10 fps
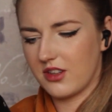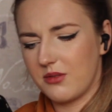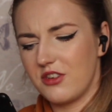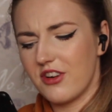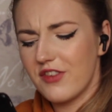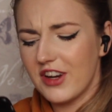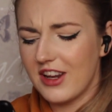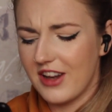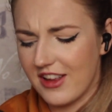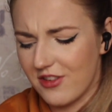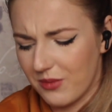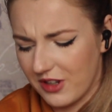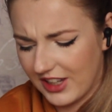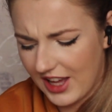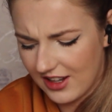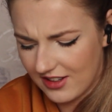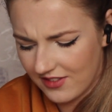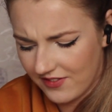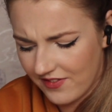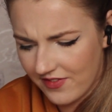I'm trying to find a nice one again.
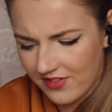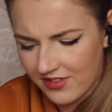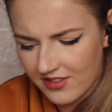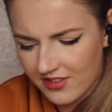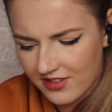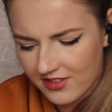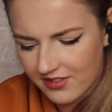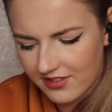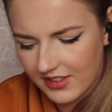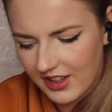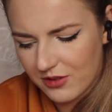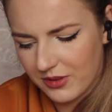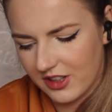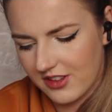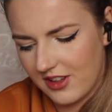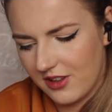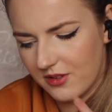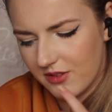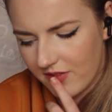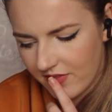This one looks cute.